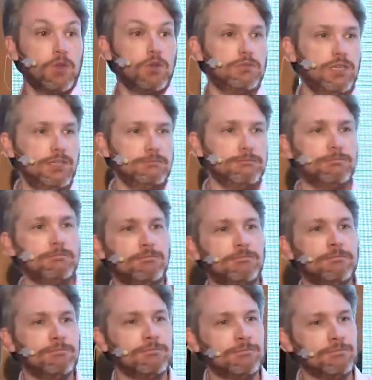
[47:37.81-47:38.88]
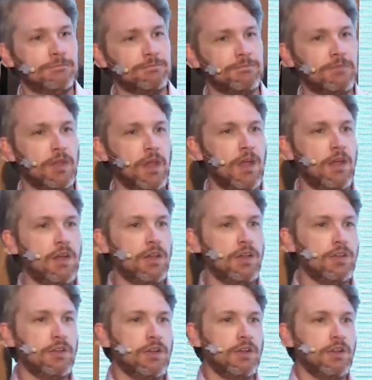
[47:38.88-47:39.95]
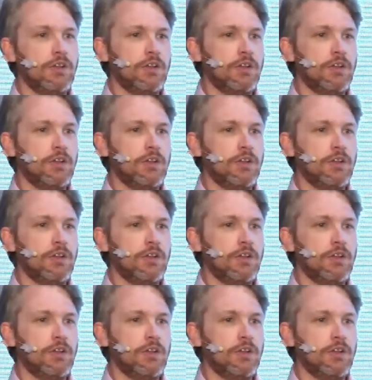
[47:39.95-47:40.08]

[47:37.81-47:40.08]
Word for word: Okay, hello. Uh, I have a question about